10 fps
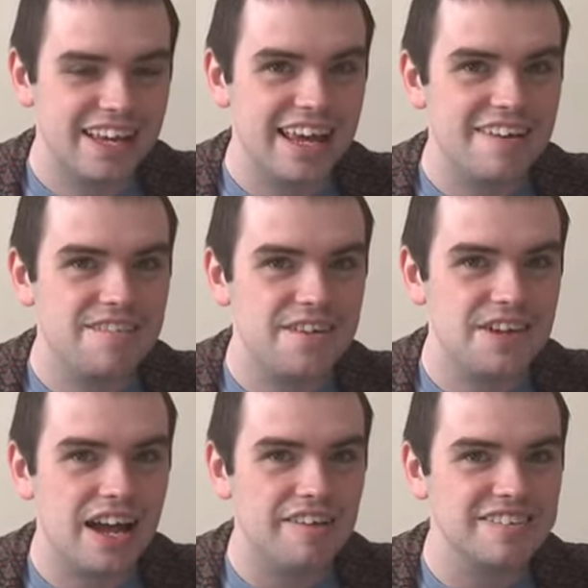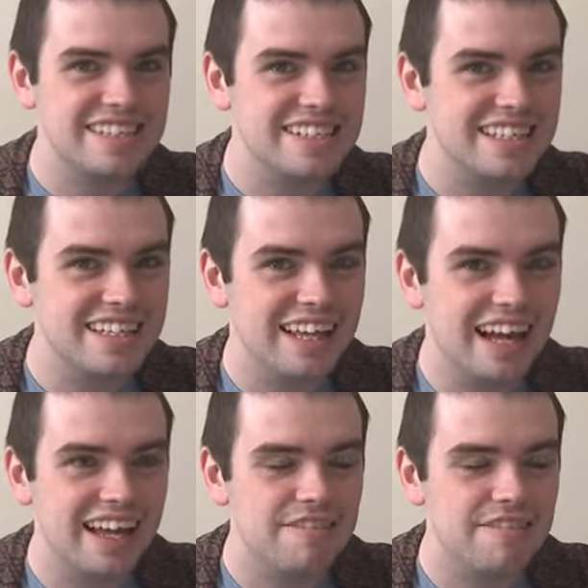If you haven't seen that, in